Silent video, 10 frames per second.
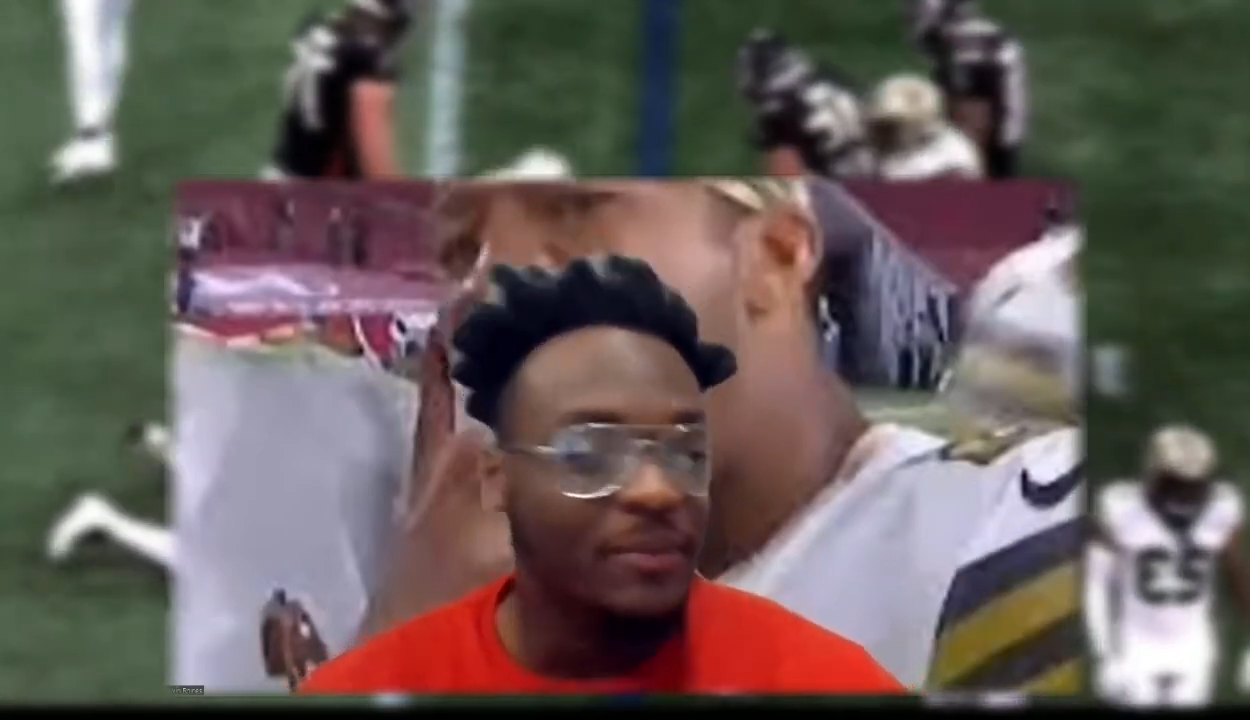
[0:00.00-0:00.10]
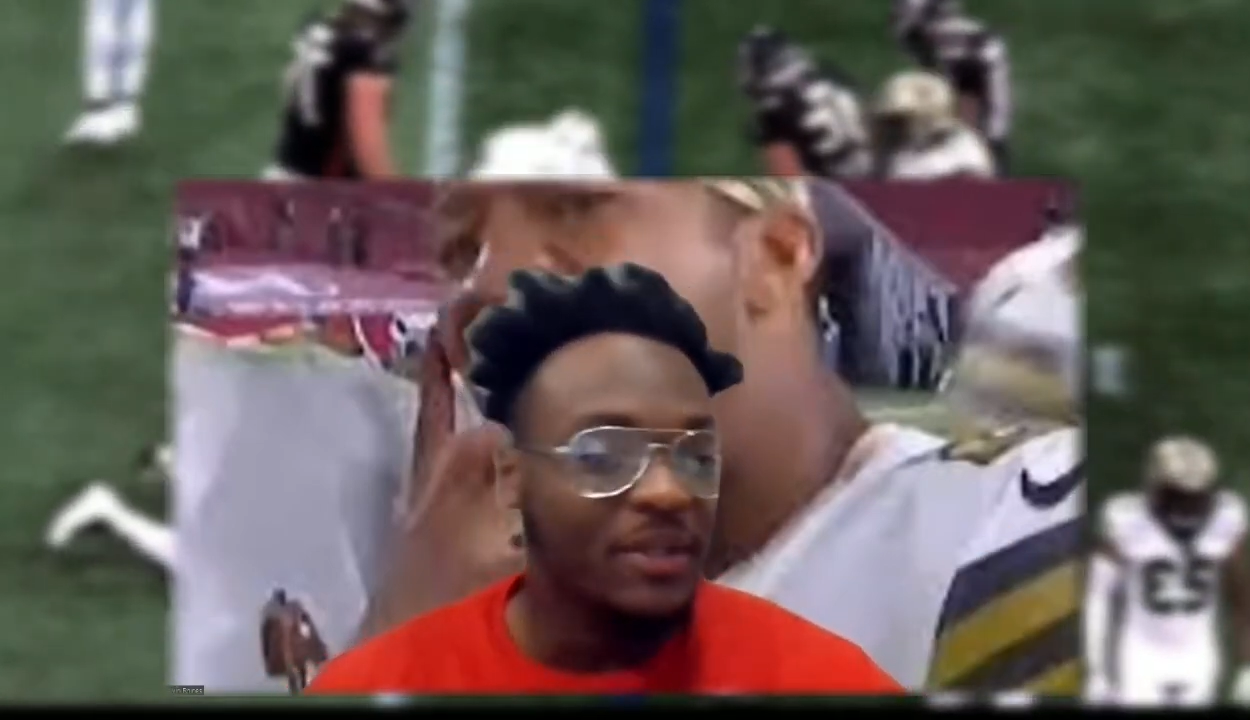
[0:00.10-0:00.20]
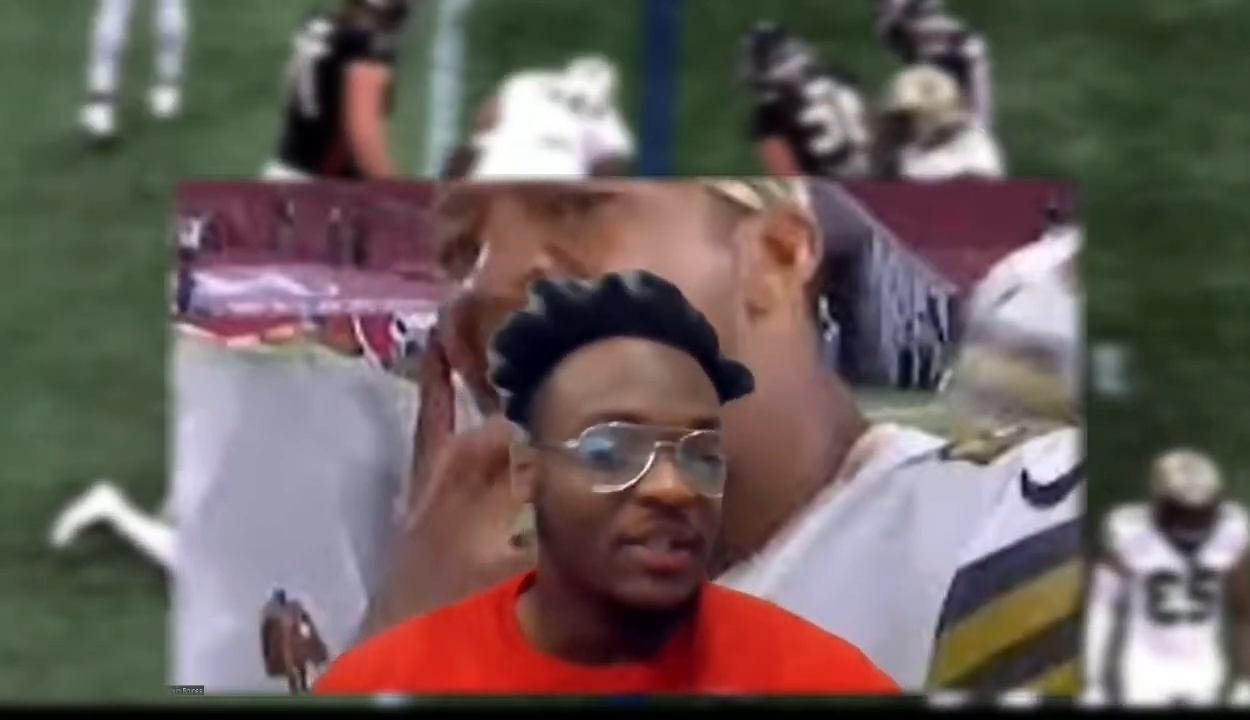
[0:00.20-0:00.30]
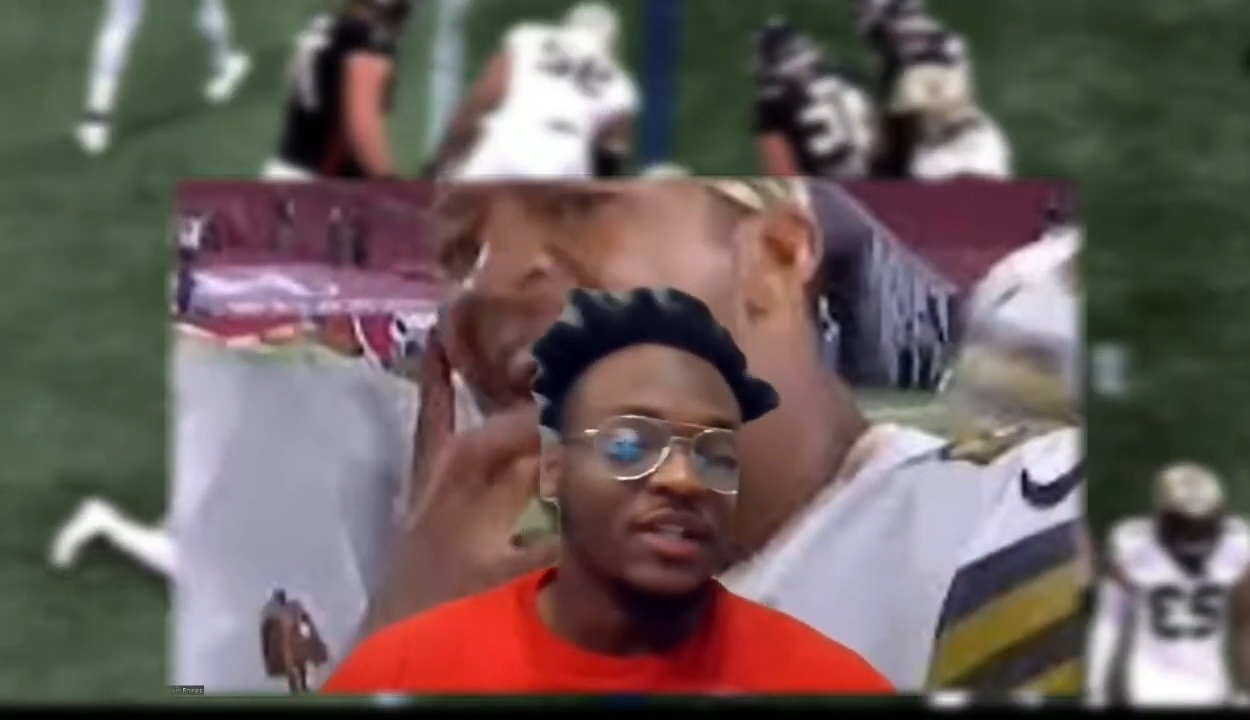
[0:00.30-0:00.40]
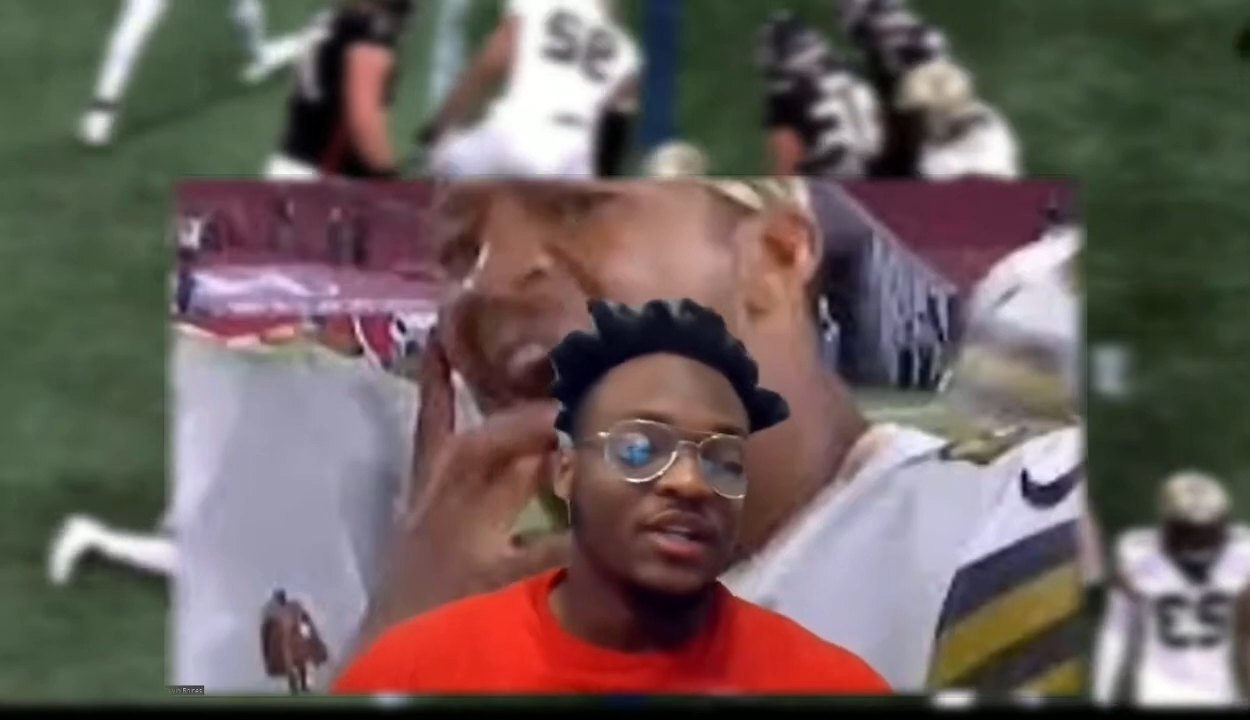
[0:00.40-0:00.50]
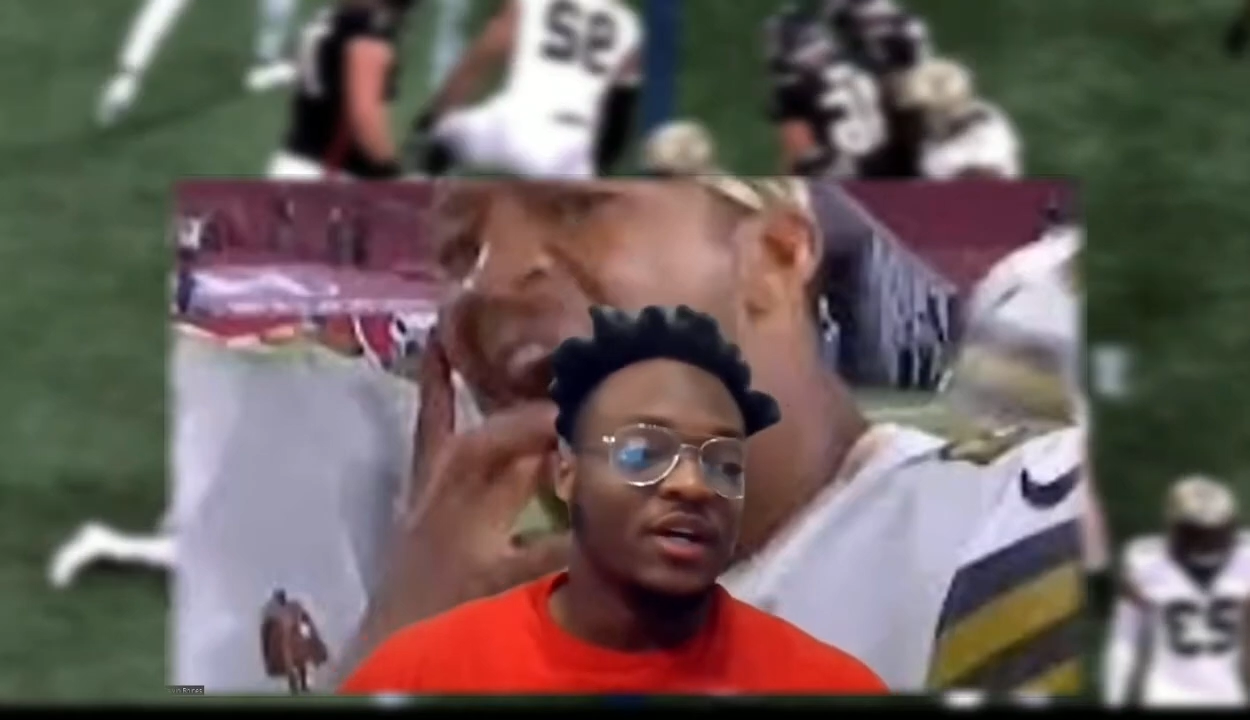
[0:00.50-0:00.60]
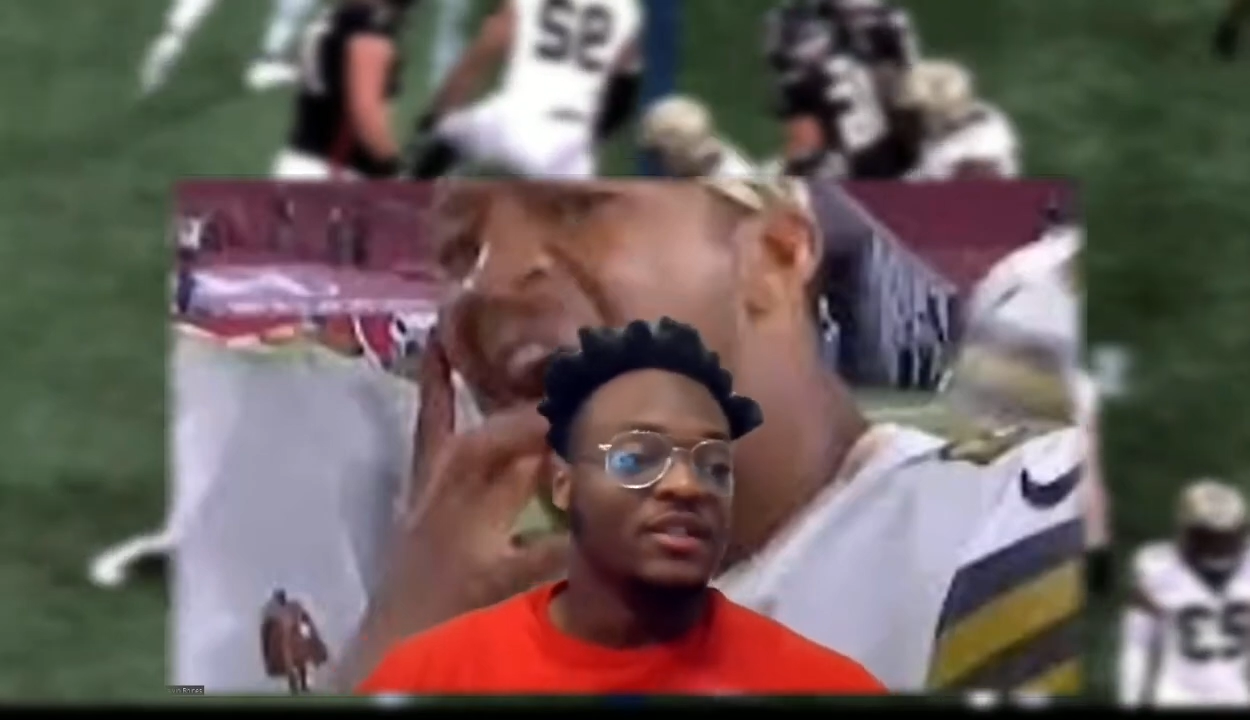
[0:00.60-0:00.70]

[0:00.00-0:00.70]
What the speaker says: me to get y'all